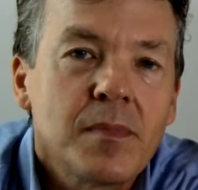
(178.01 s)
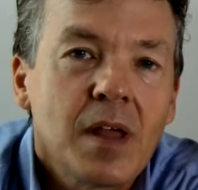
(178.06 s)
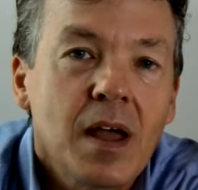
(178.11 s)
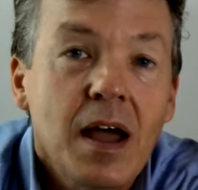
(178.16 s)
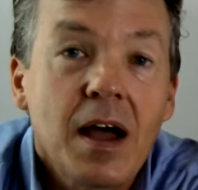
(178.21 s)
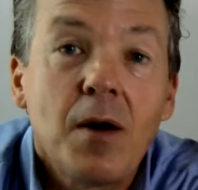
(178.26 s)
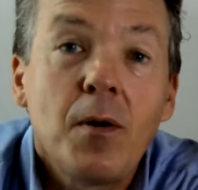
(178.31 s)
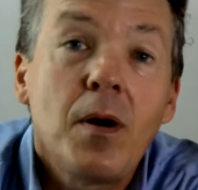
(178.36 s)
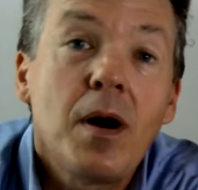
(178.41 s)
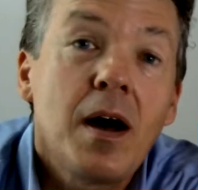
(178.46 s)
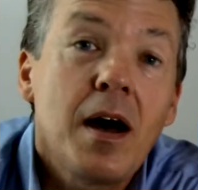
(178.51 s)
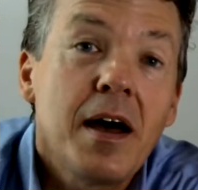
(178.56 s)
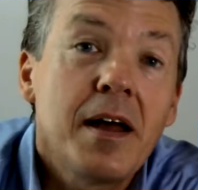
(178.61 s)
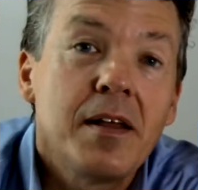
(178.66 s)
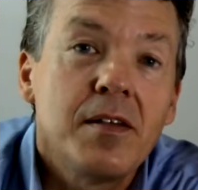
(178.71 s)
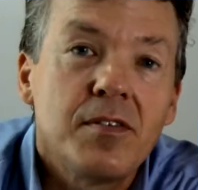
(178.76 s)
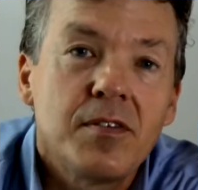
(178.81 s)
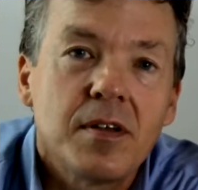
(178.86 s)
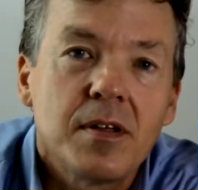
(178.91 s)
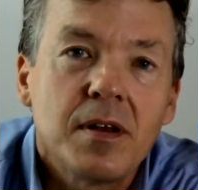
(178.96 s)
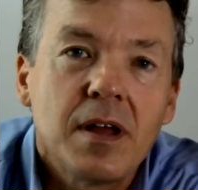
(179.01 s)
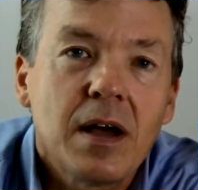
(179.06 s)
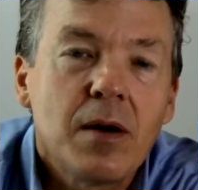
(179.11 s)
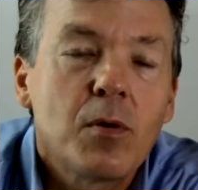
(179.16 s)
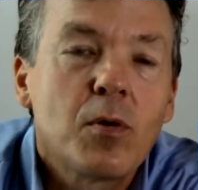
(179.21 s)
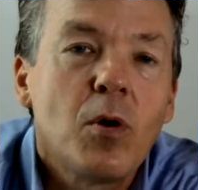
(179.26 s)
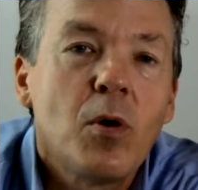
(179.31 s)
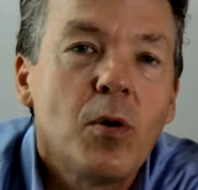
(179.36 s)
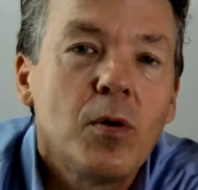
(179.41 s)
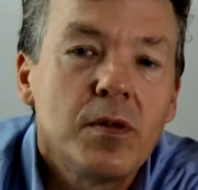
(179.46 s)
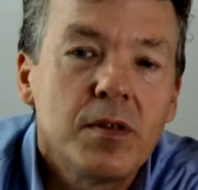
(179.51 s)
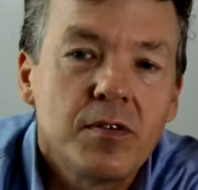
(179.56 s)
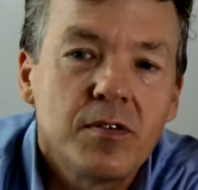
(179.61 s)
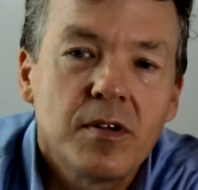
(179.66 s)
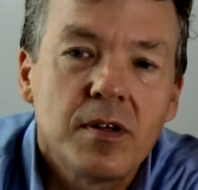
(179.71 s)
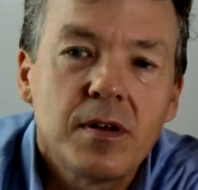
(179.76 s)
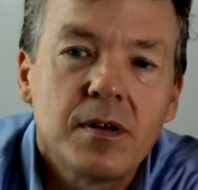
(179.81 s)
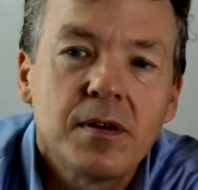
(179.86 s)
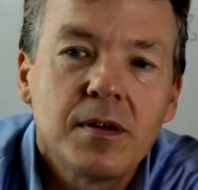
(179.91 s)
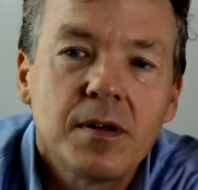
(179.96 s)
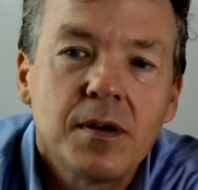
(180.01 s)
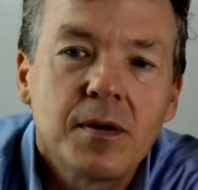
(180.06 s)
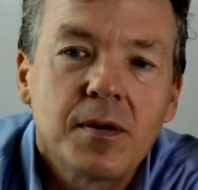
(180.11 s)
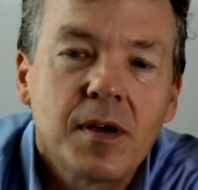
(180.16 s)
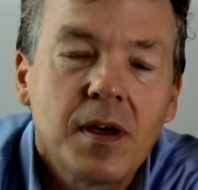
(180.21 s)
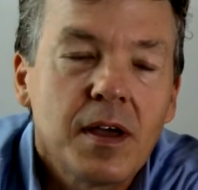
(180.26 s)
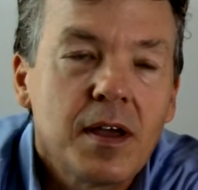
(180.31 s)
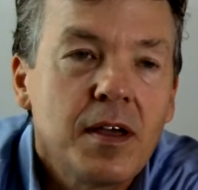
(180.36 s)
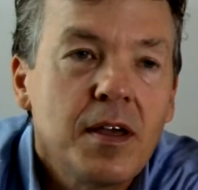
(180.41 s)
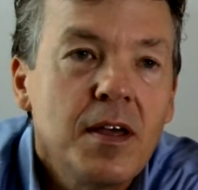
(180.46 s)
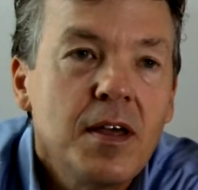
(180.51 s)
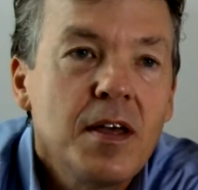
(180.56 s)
How hot is it? How cold is it? Okay.